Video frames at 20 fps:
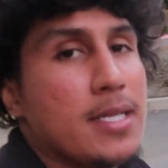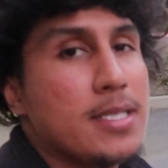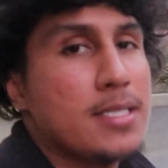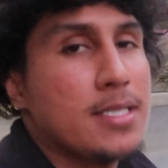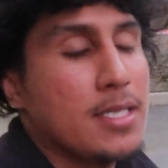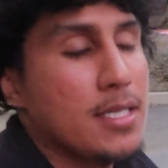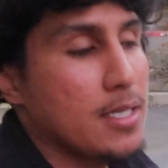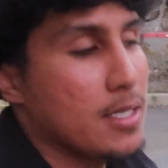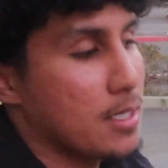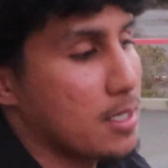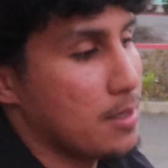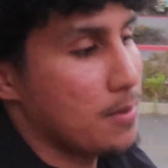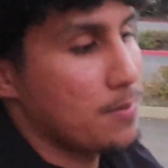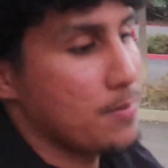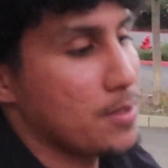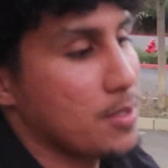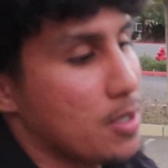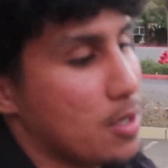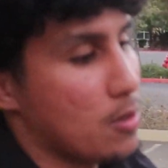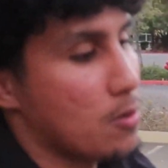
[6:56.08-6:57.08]
this and
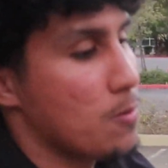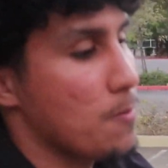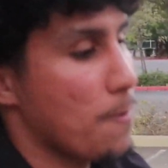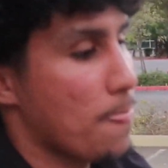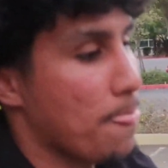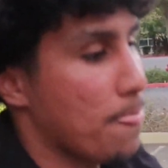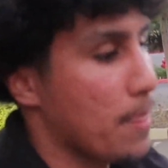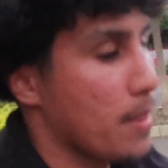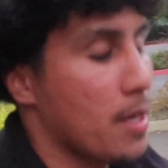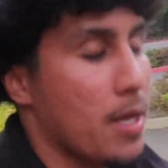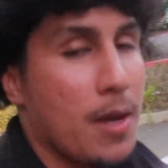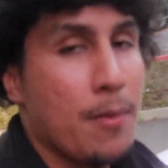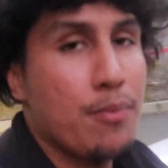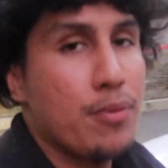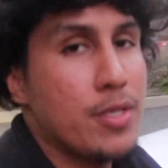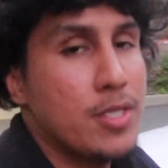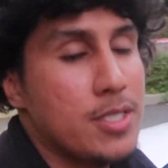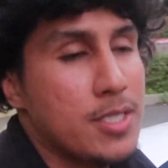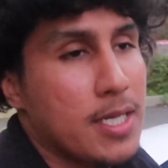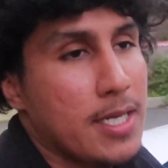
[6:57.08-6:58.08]
um, you know,
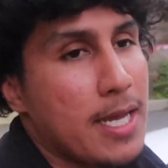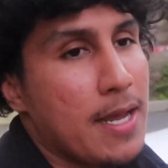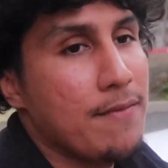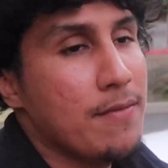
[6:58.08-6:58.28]
appreciate